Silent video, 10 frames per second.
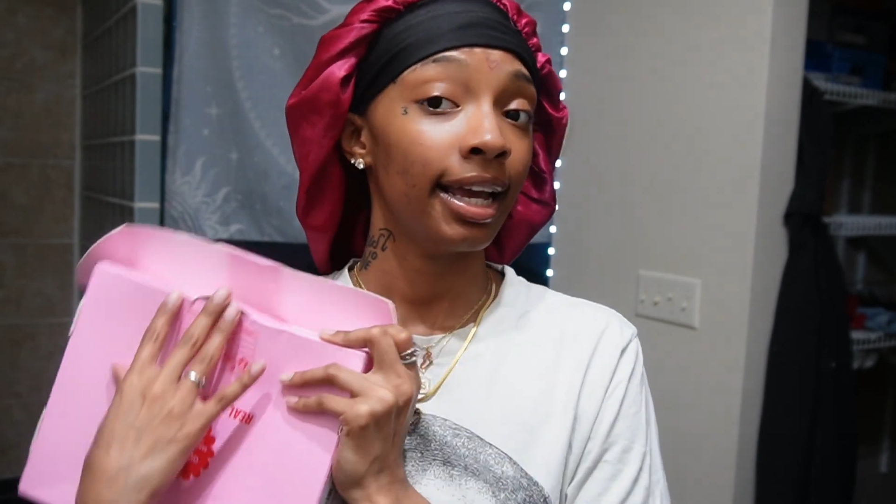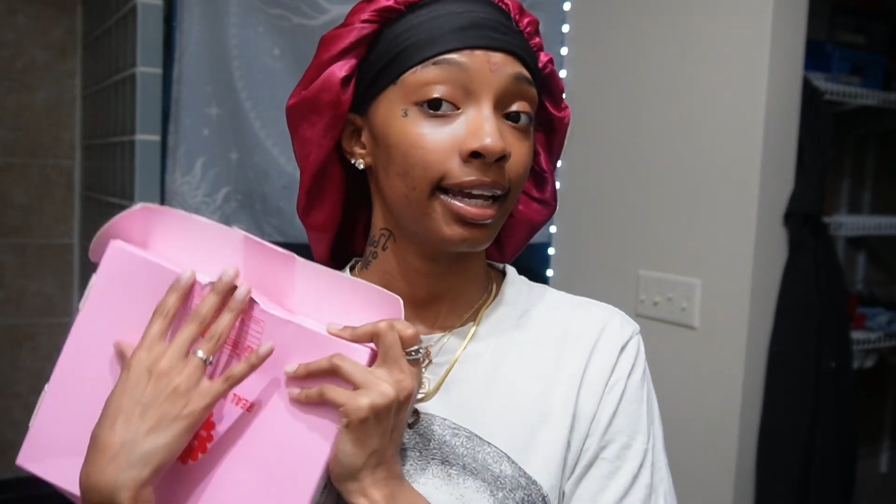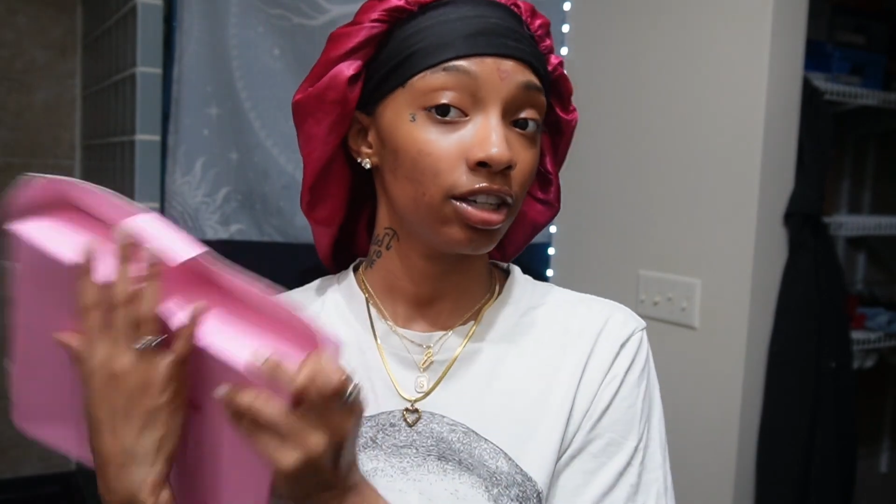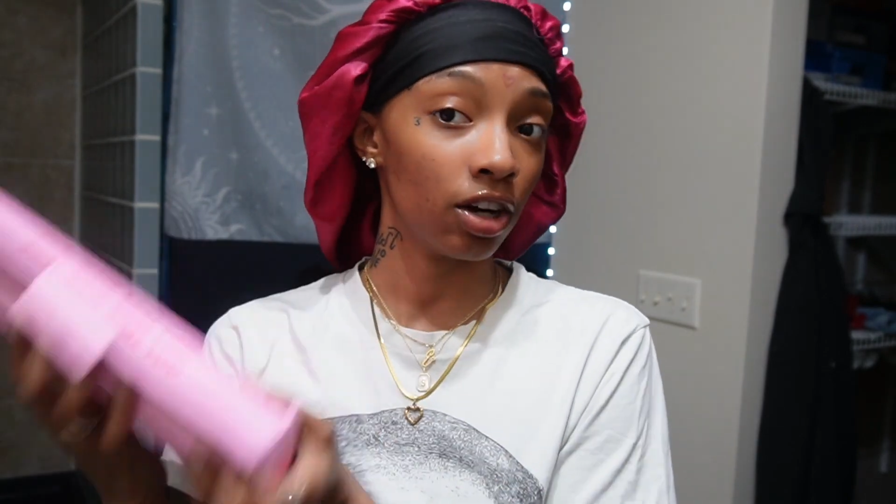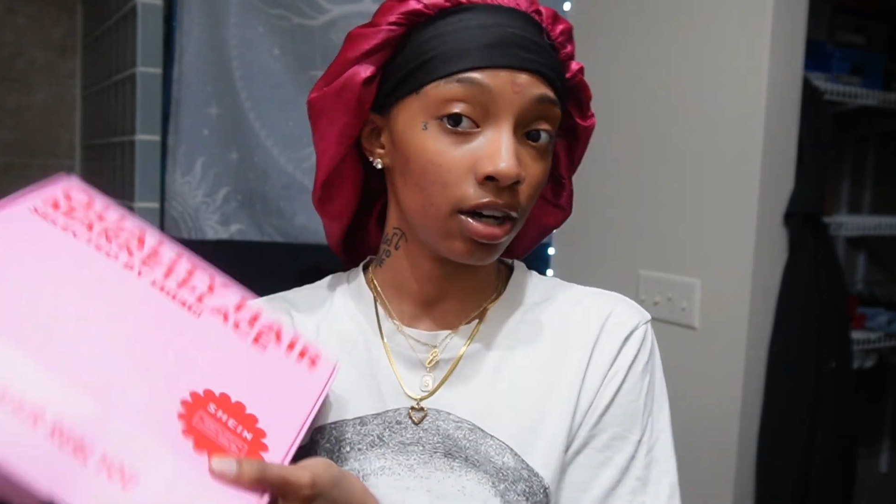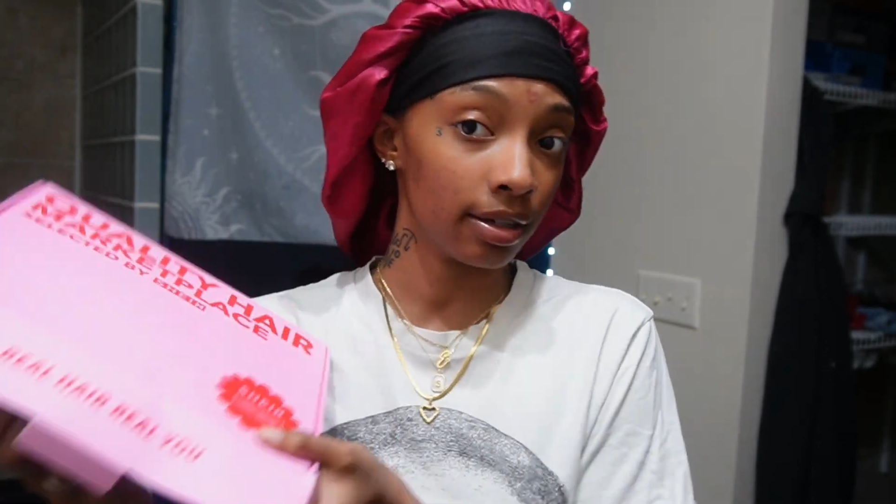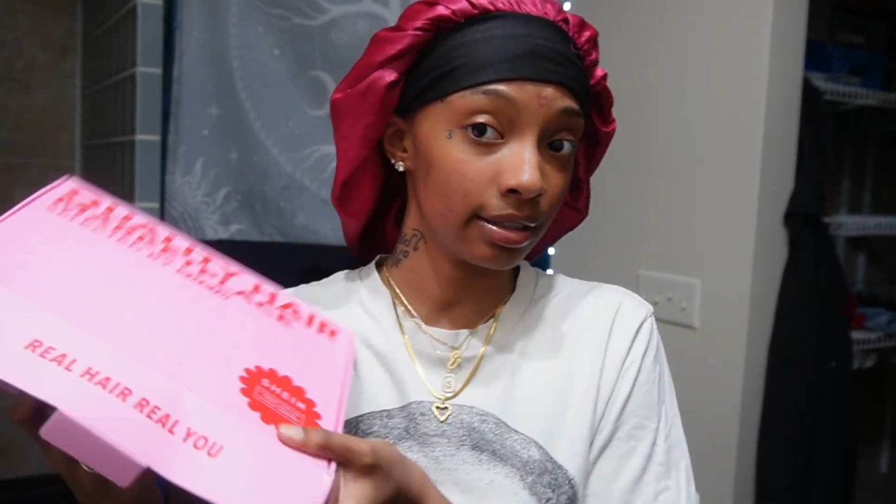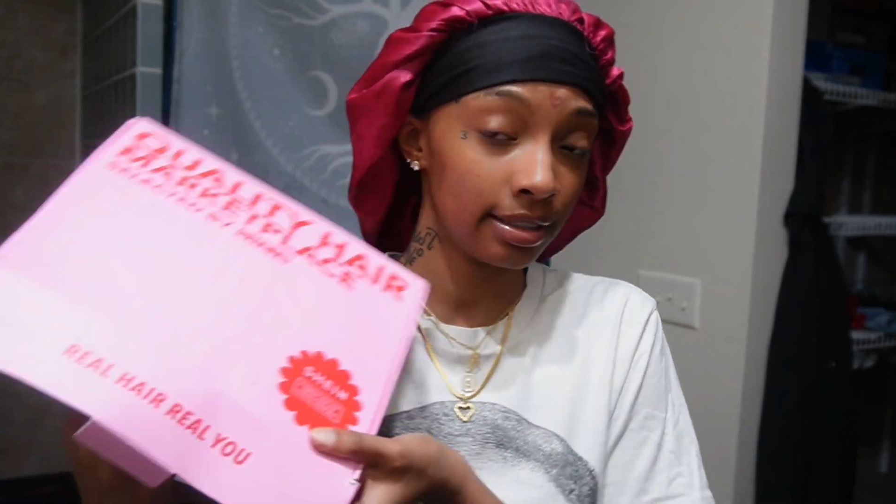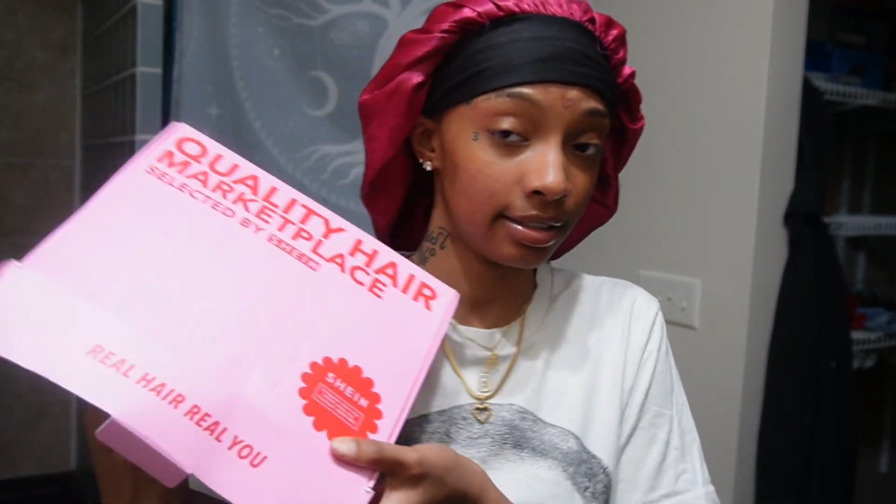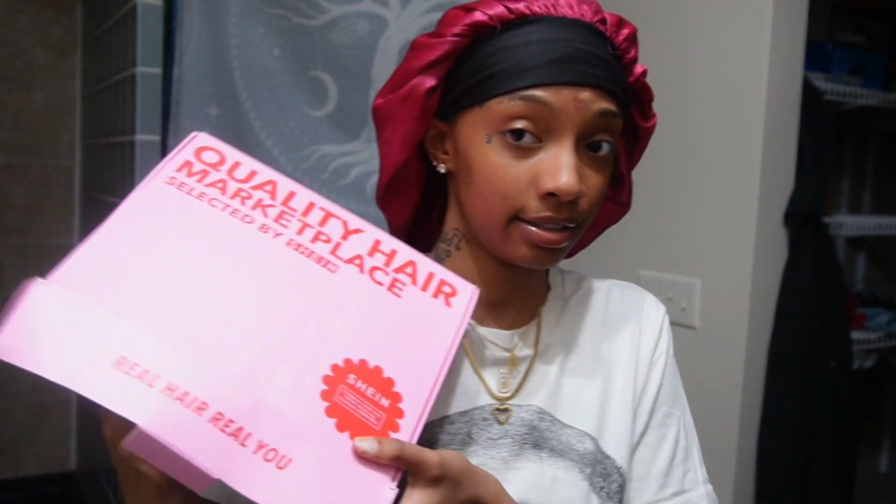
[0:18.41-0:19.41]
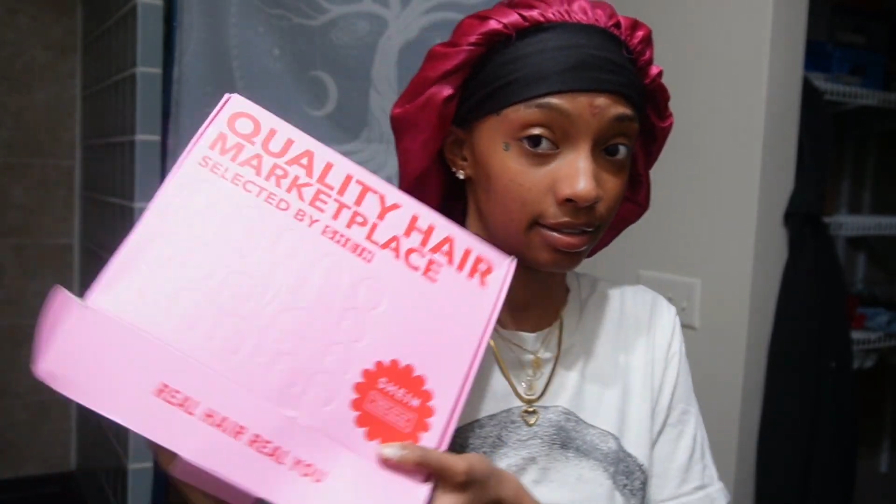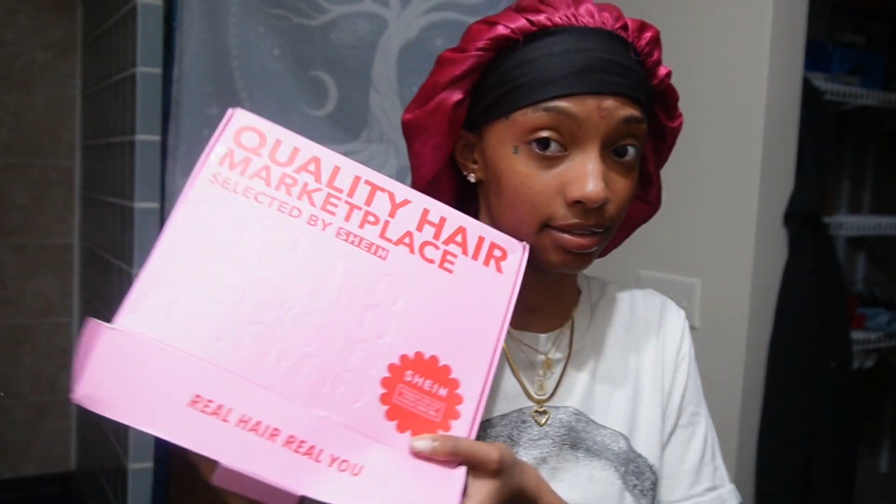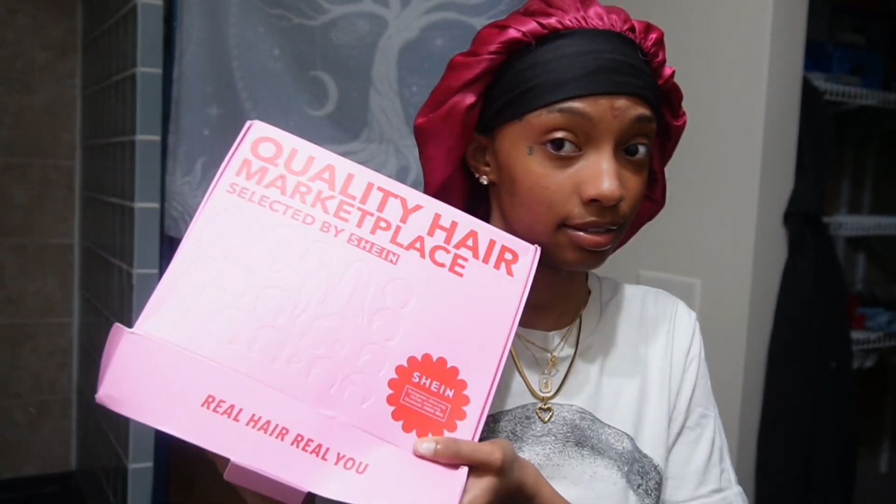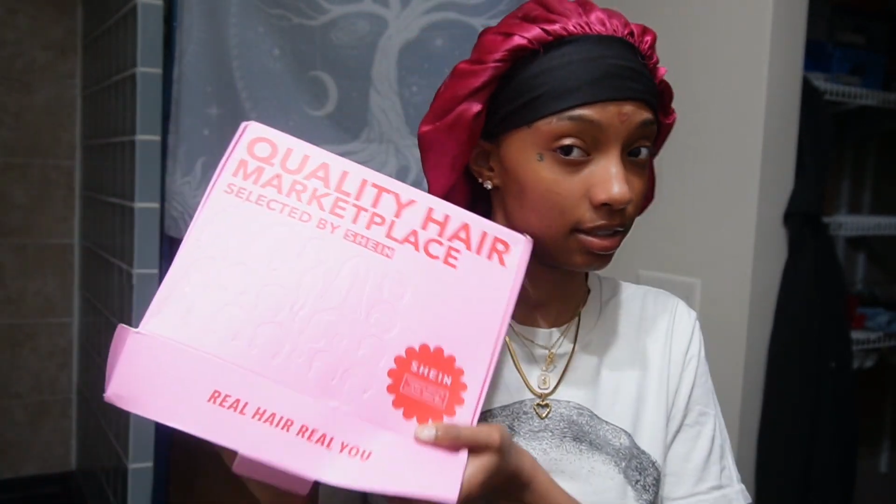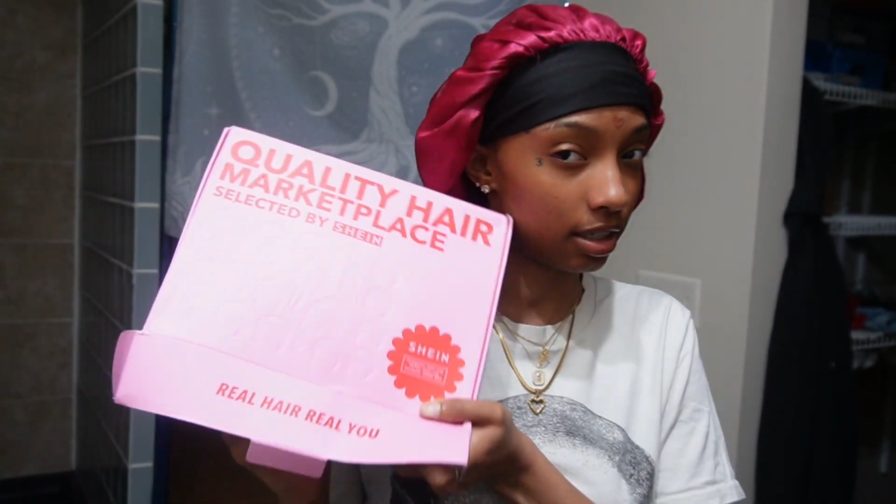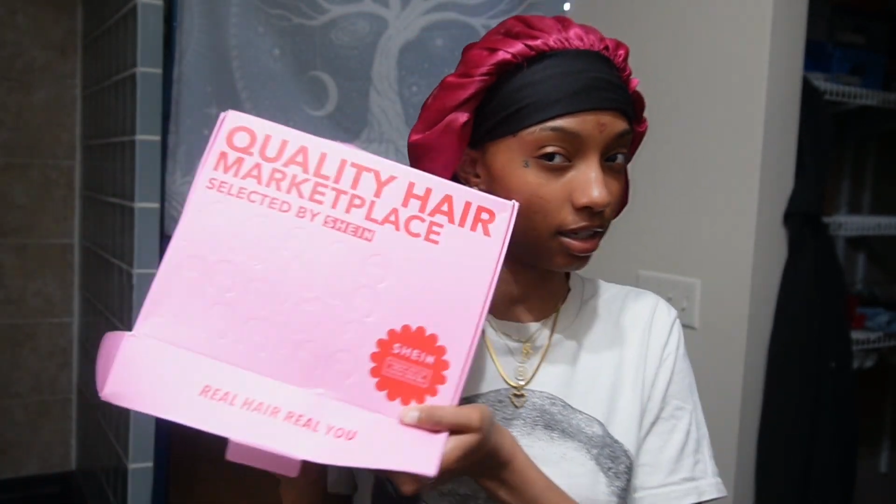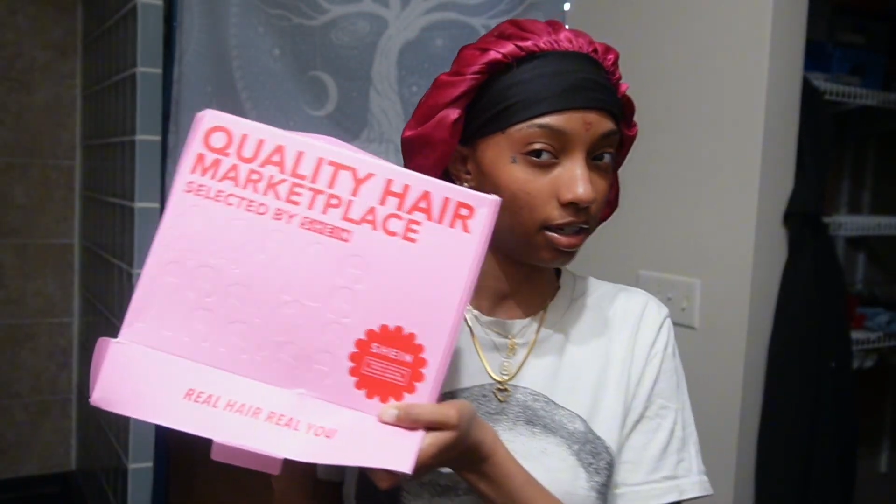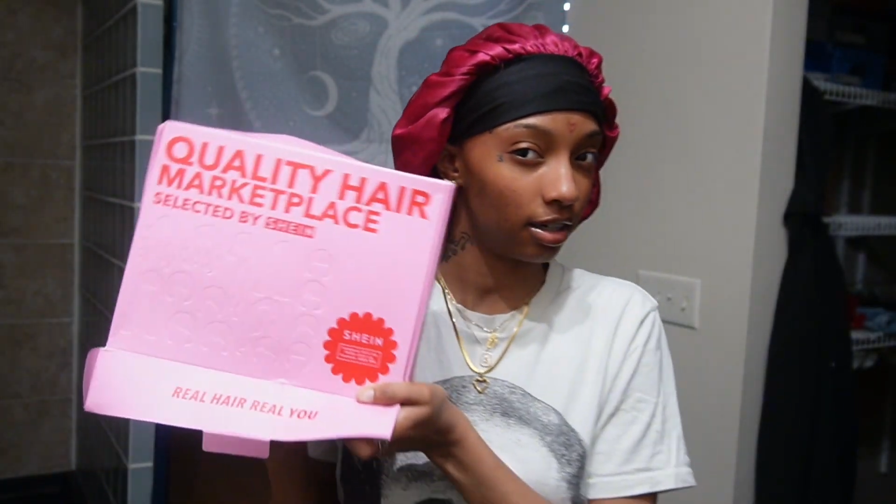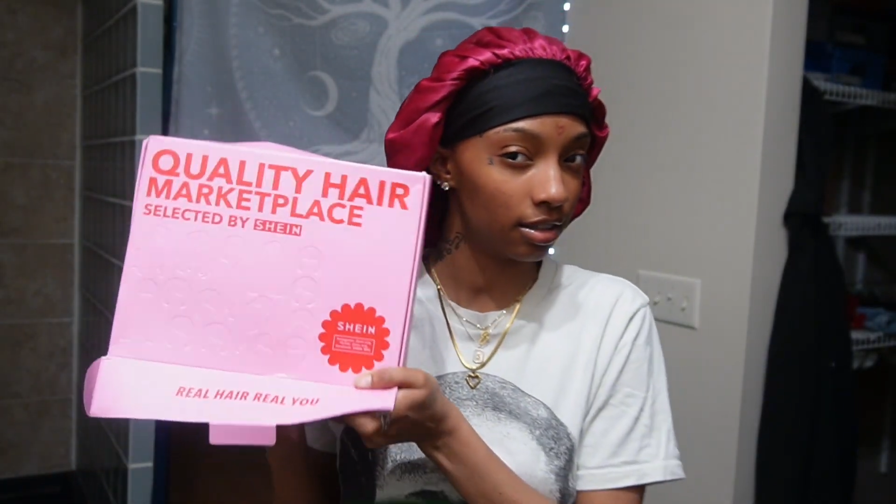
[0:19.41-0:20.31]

Y'all, yeah.